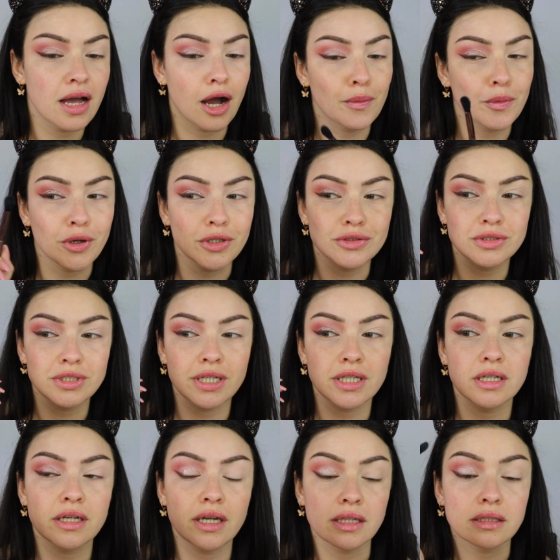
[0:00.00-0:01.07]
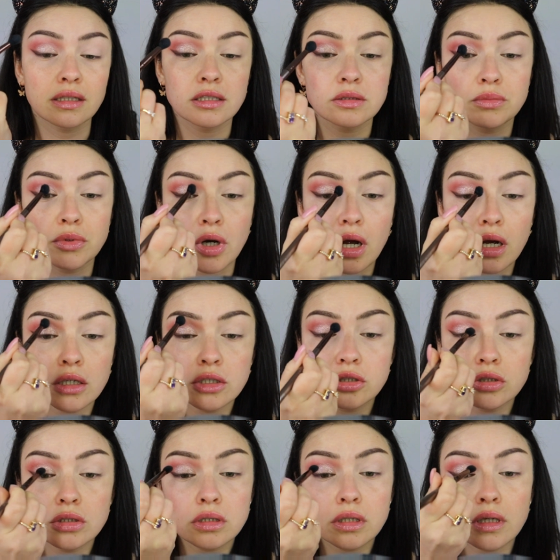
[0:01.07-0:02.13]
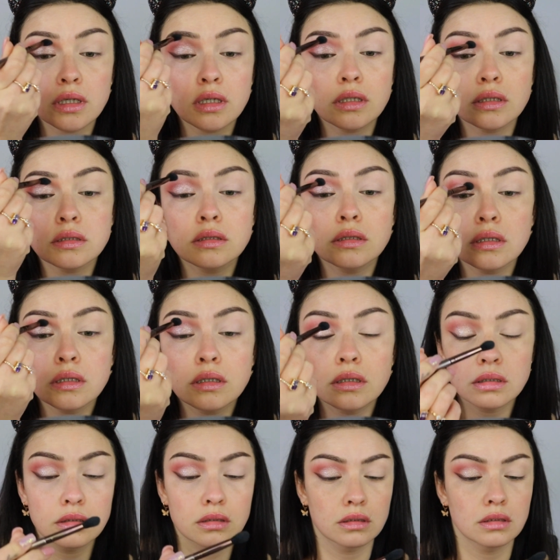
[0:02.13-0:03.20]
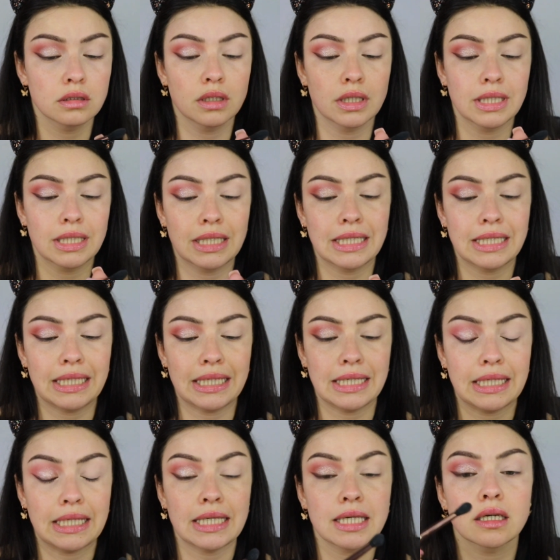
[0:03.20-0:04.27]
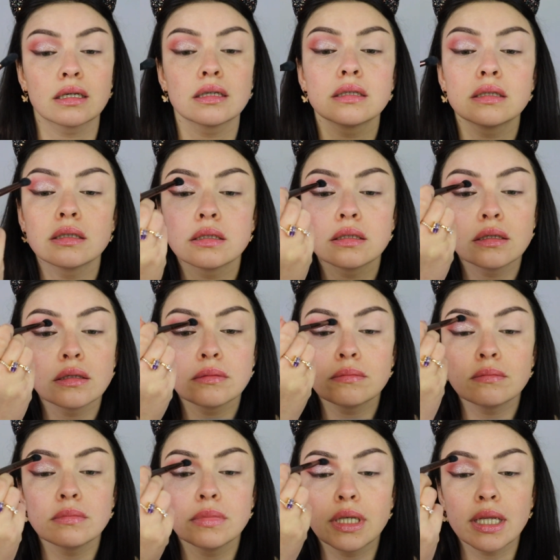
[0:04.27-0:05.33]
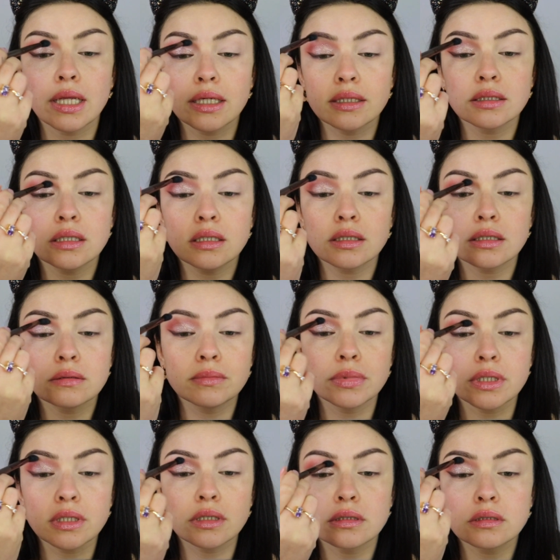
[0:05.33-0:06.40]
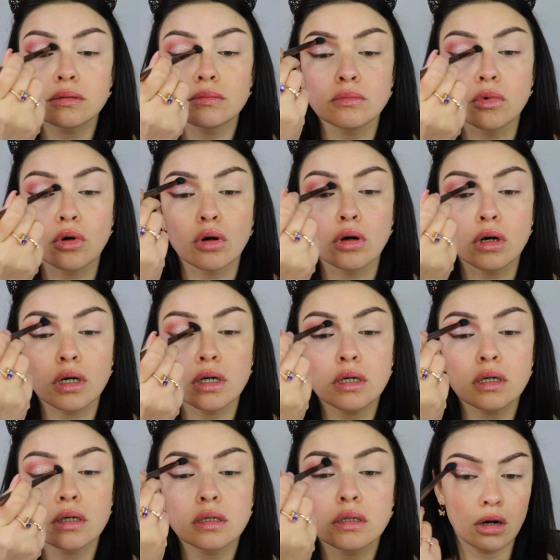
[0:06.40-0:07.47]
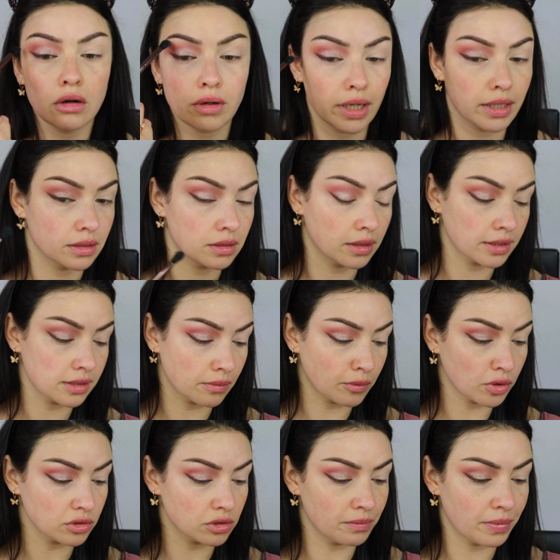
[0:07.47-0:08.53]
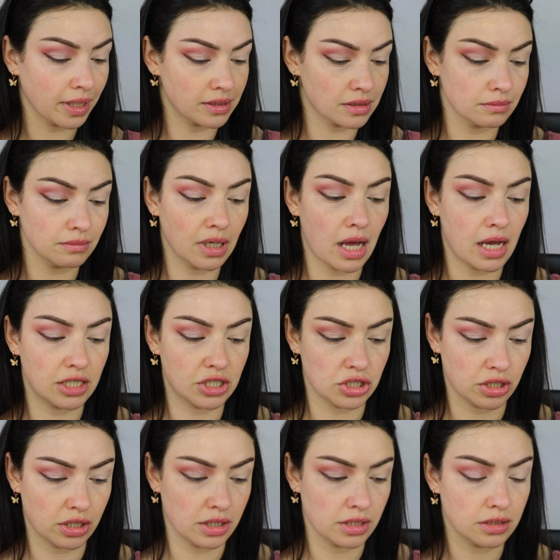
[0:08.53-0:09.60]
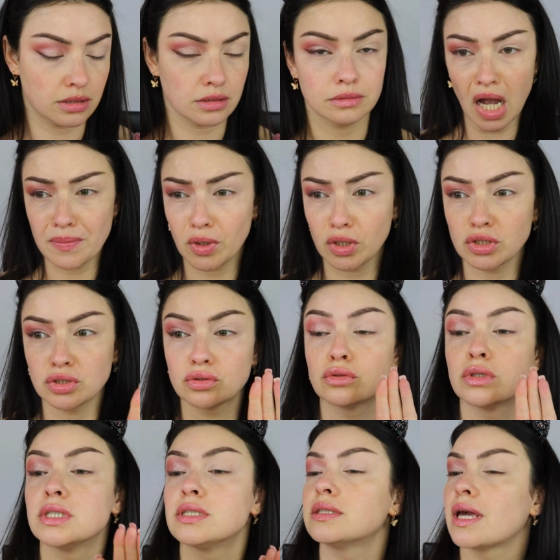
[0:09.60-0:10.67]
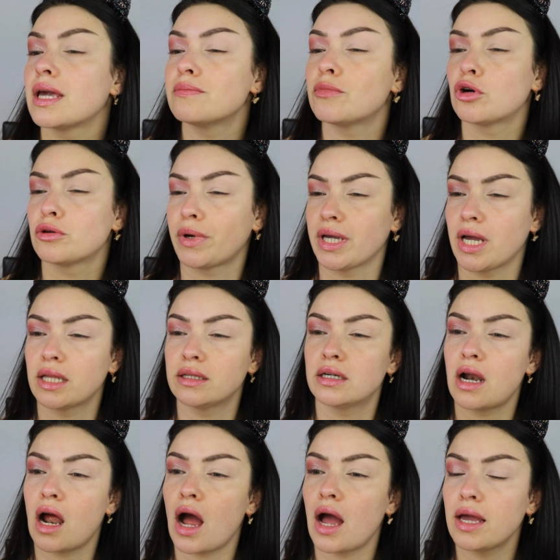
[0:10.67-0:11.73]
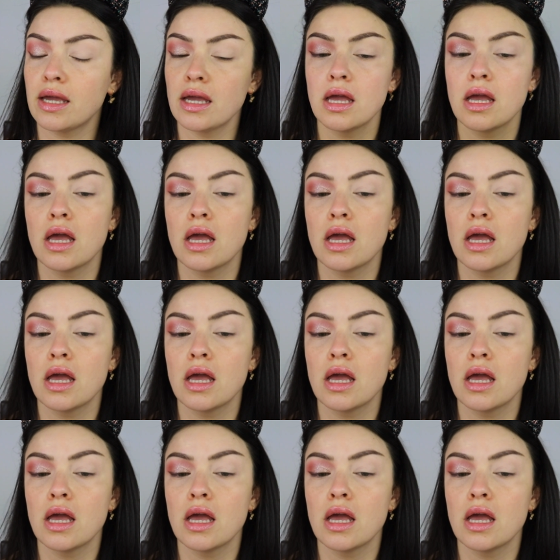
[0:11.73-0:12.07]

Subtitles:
I'm going to take again this brush and blend a little bit more. Alright, next I'm going to apply some lashes. I'm going to do the same on my other eye.